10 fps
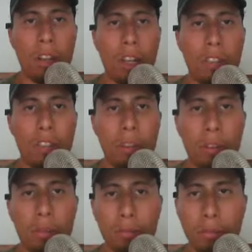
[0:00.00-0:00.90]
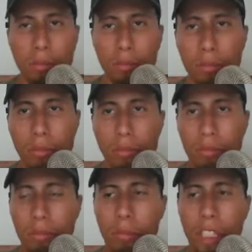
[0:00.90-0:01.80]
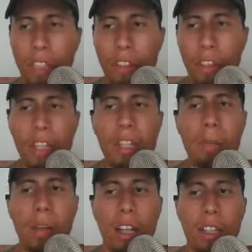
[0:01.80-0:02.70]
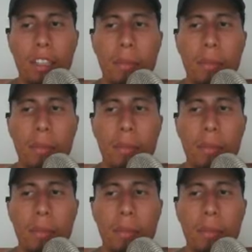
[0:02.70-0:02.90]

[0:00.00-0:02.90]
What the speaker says: And so the thing I liked